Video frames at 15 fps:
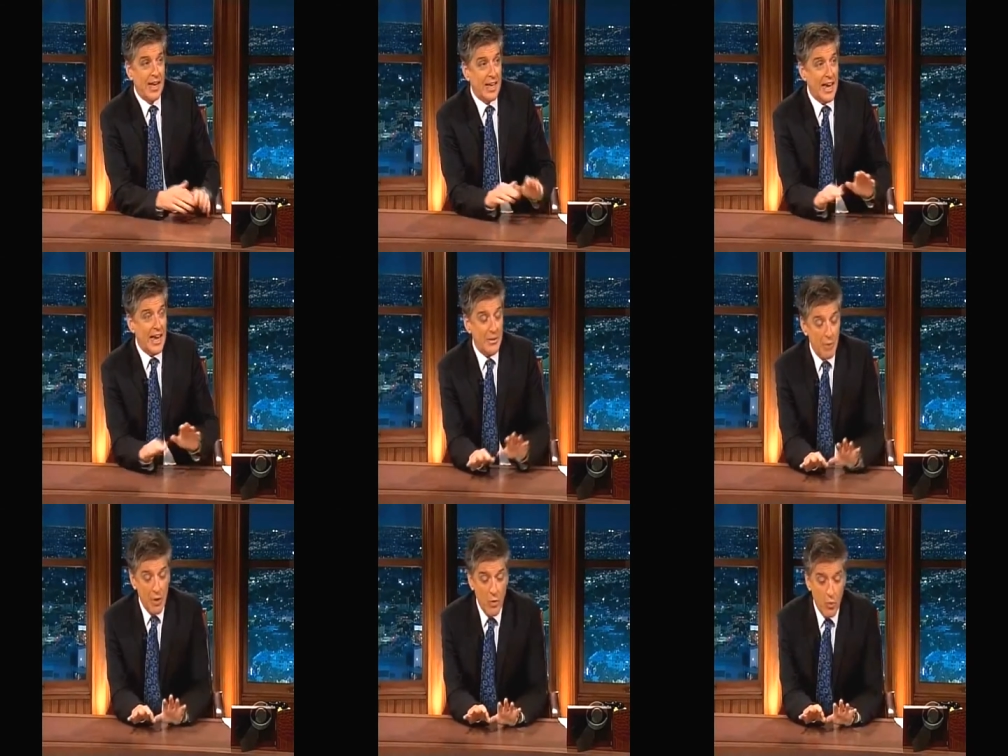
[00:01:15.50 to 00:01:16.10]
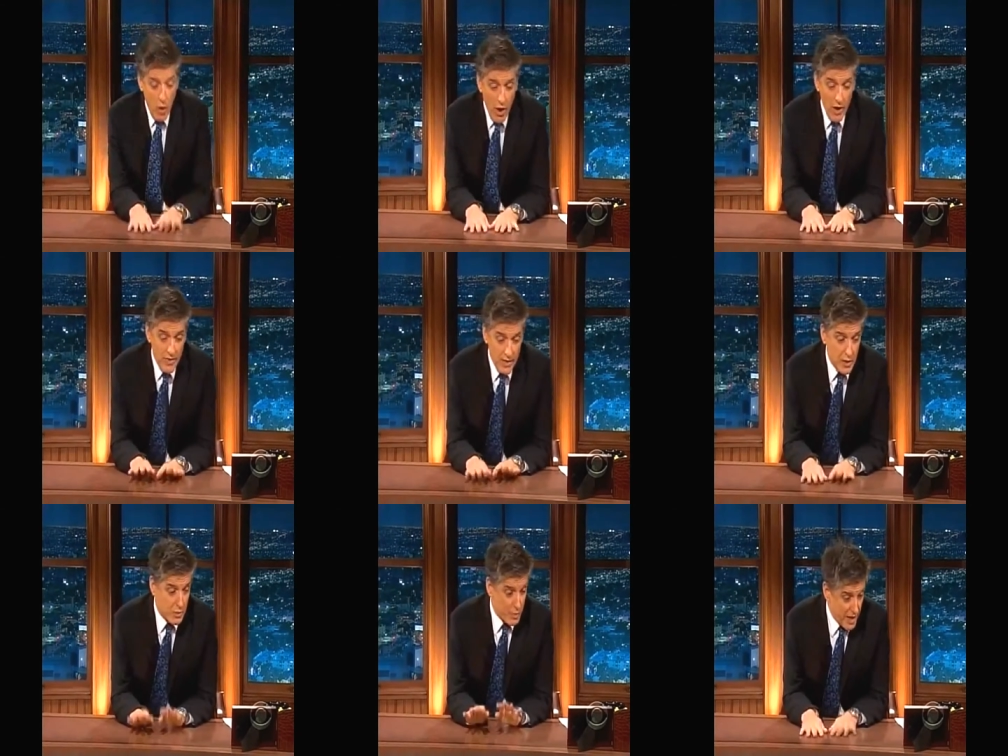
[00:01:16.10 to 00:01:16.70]
Anyway, what
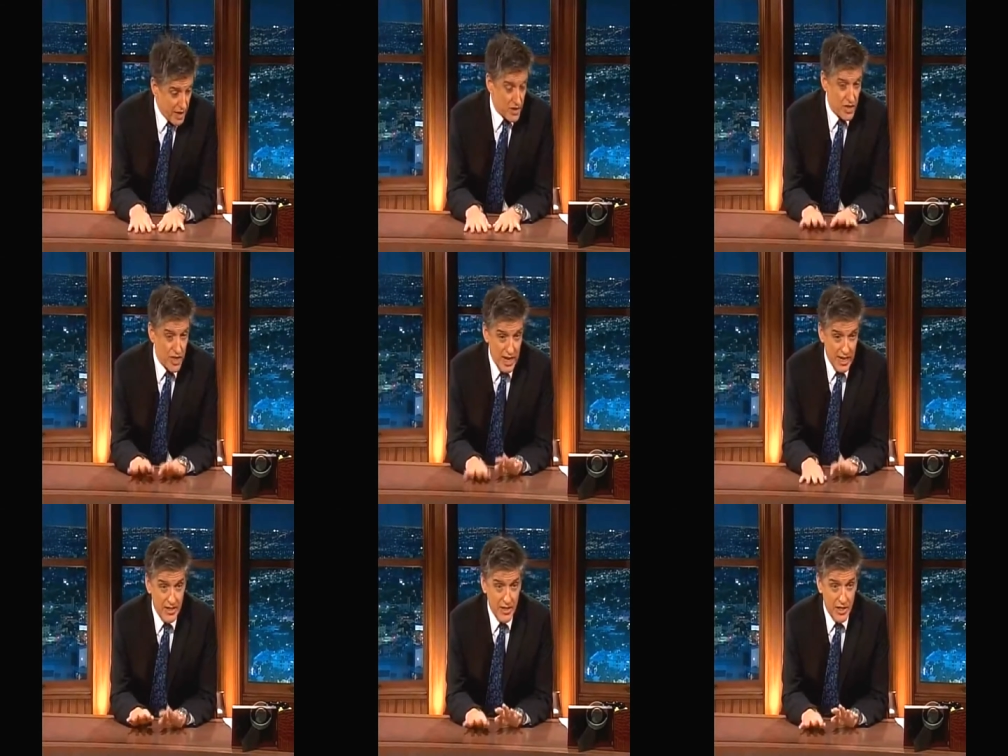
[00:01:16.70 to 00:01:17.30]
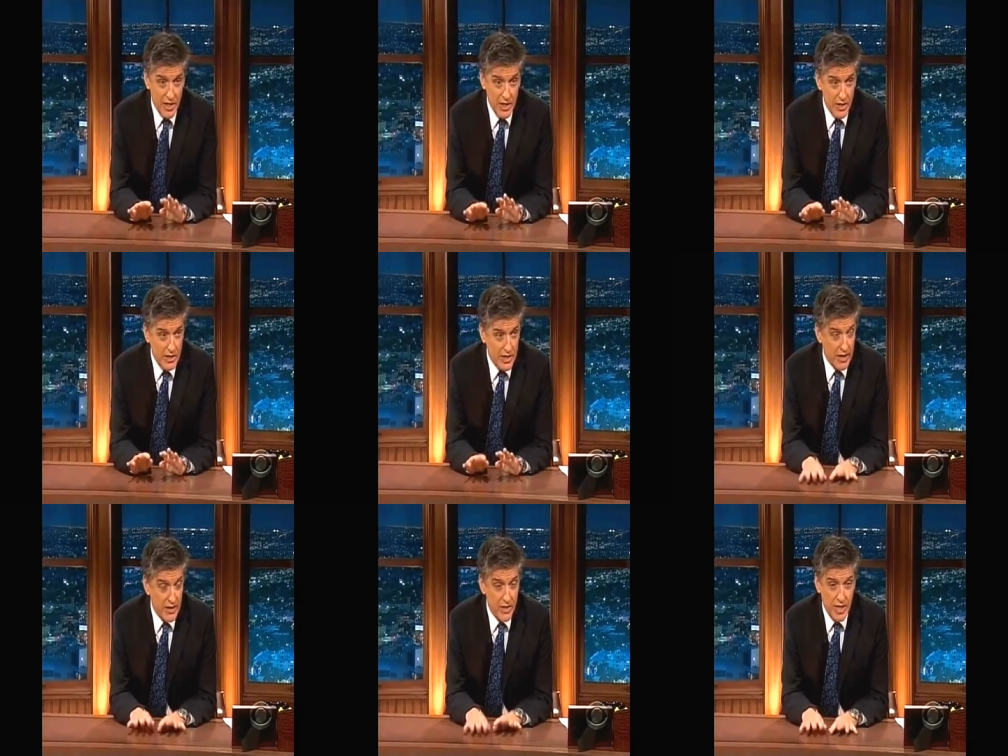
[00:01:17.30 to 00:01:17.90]
this personality
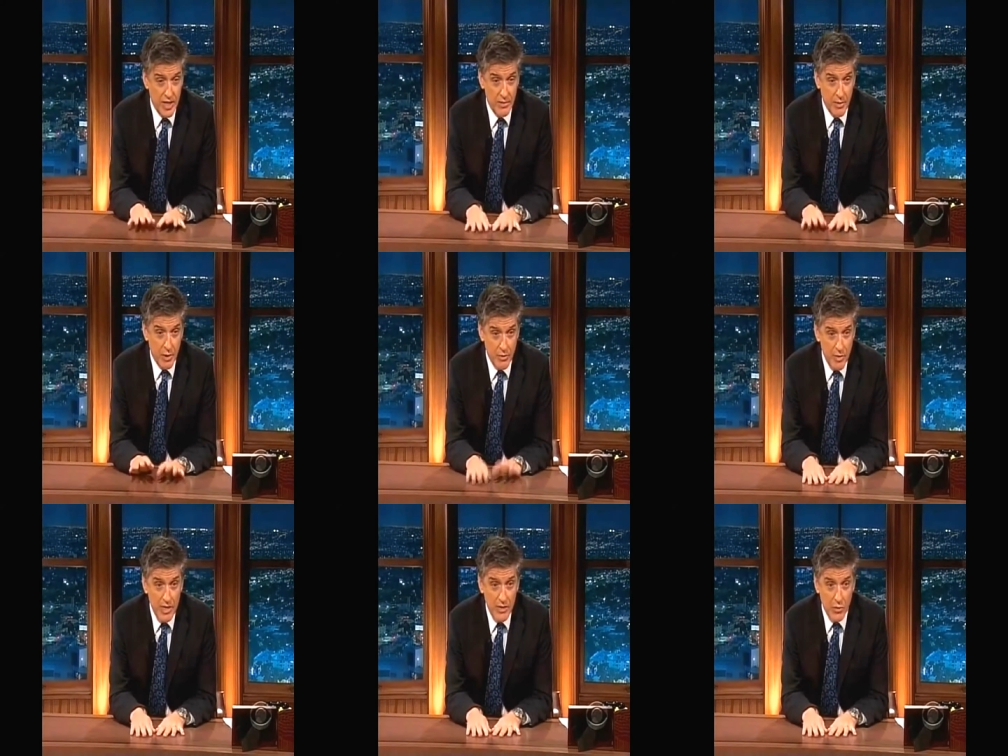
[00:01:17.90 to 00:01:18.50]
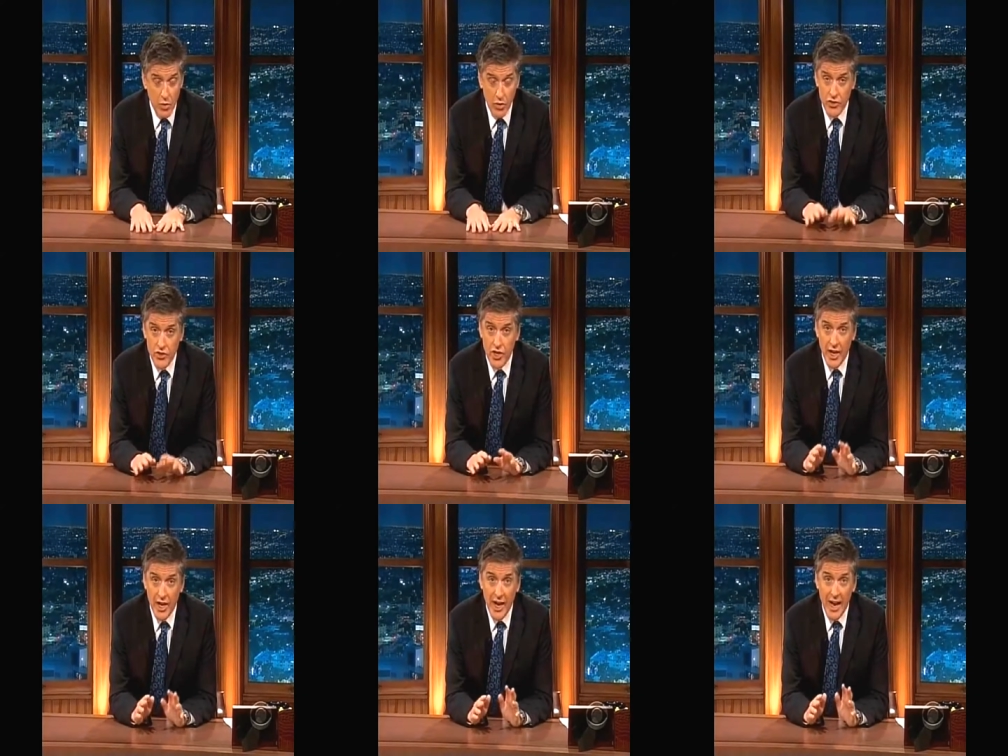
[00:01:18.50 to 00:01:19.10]
test said about me was
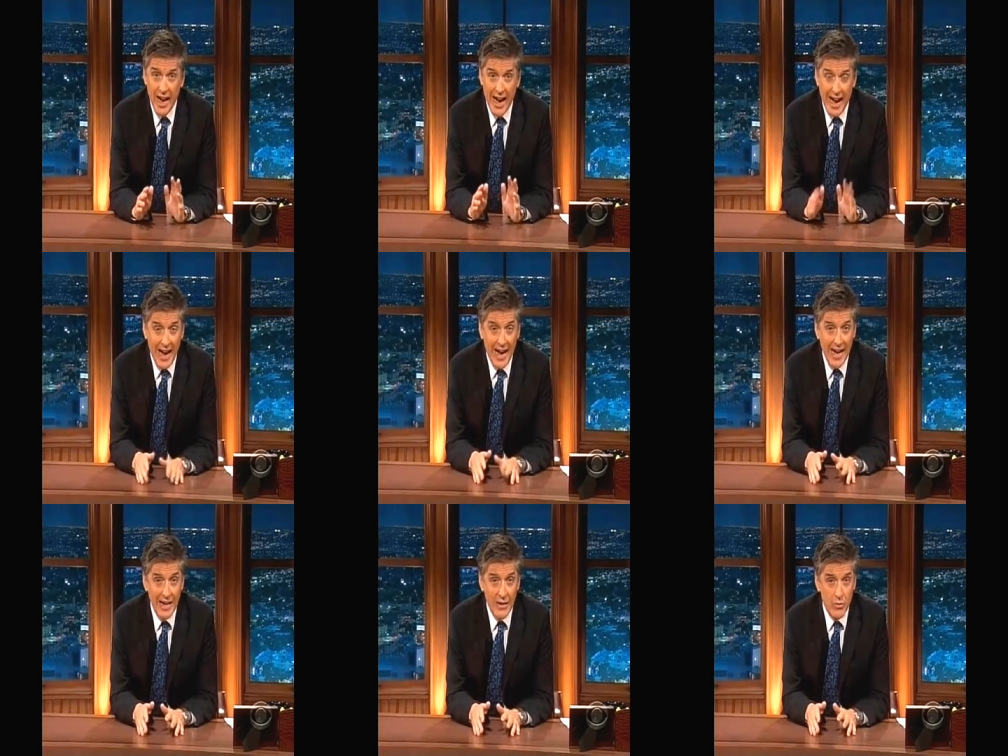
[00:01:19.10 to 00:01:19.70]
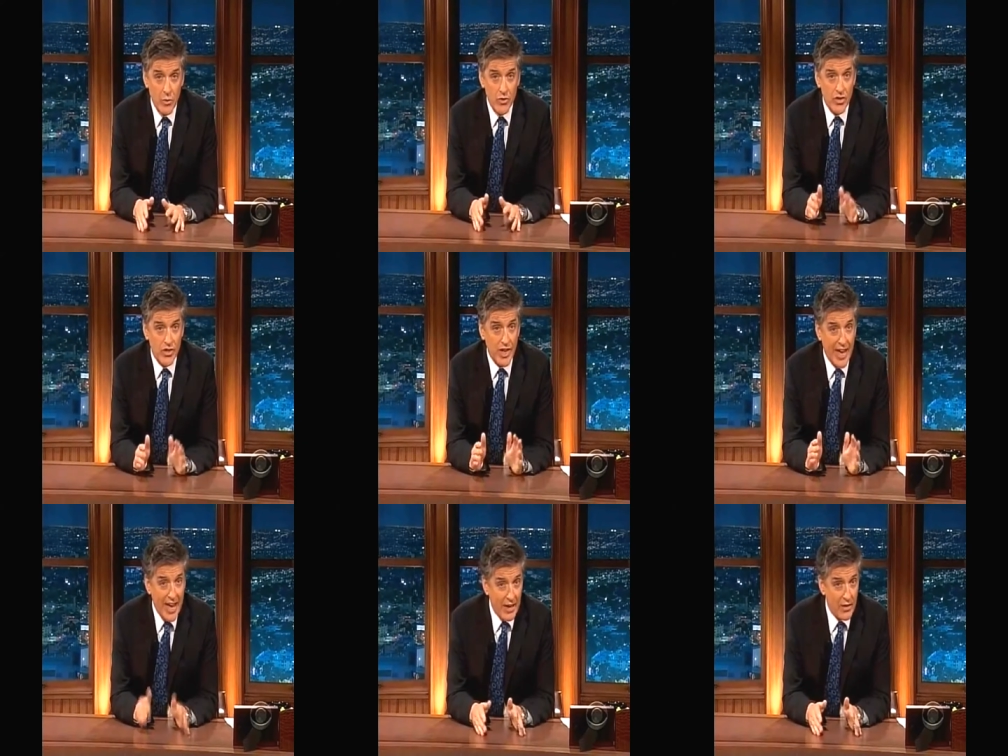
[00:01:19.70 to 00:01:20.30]
that I was
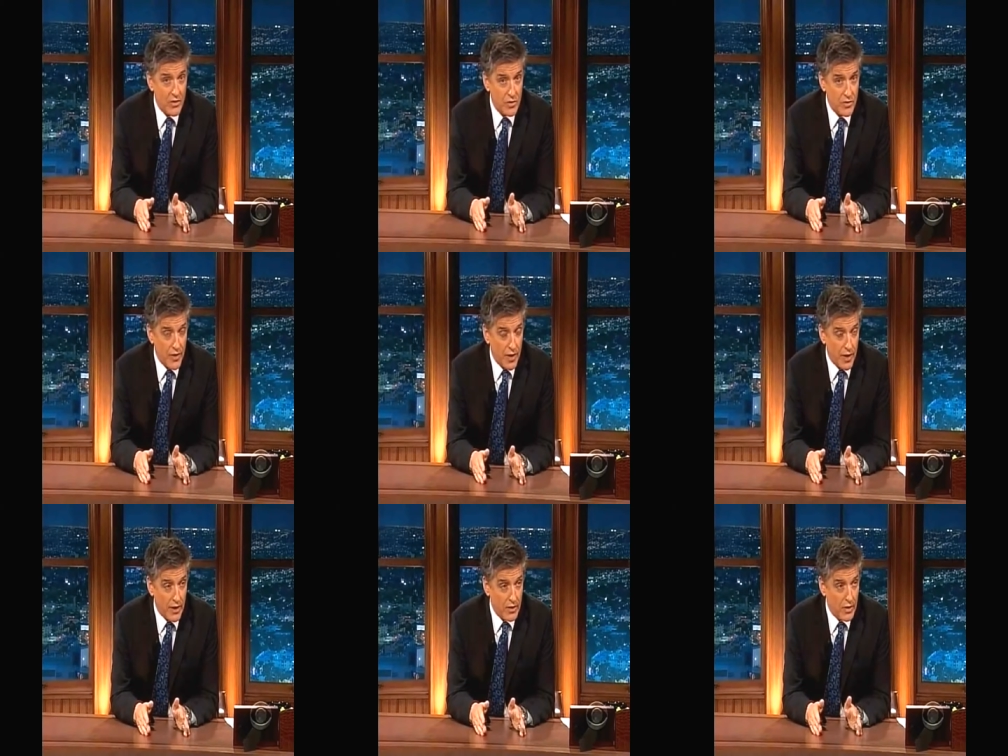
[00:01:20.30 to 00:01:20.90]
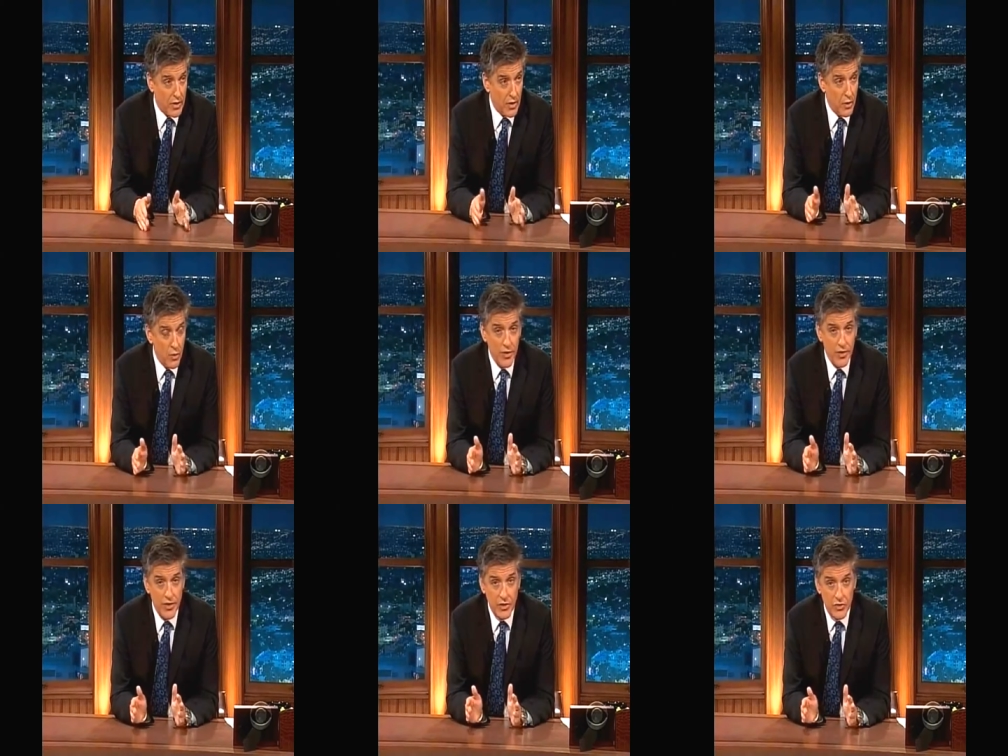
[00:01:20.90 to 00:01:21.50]
an extrovert
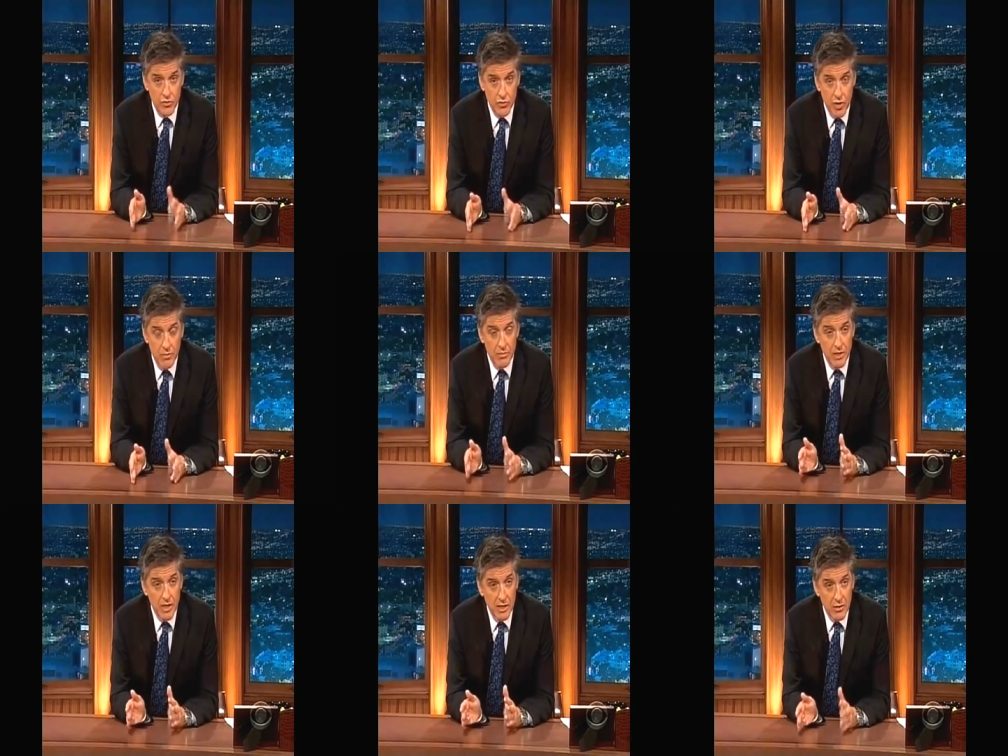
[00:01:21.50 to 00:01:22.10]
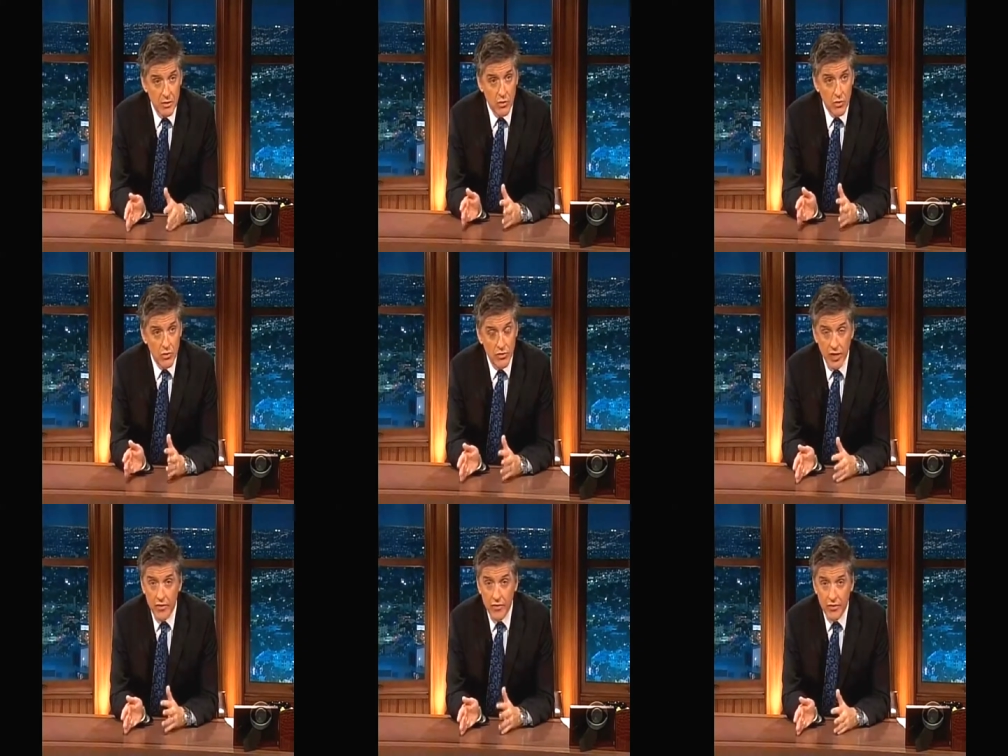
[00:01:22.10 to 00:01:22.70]
with extremely low
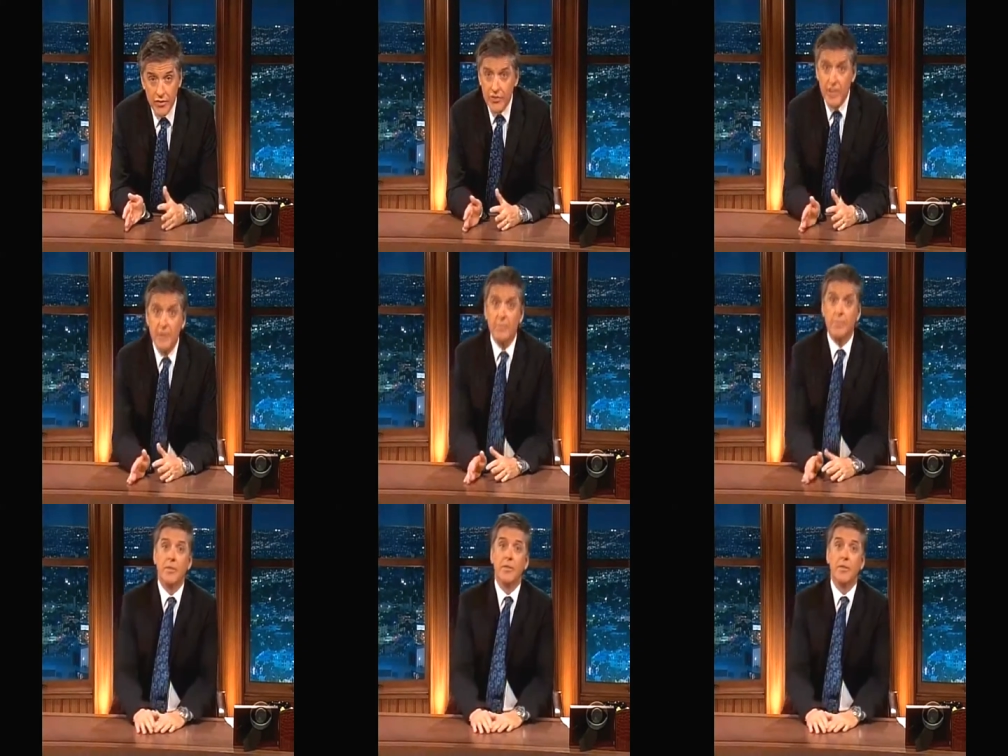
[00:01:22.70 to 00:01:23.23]
self-esteem.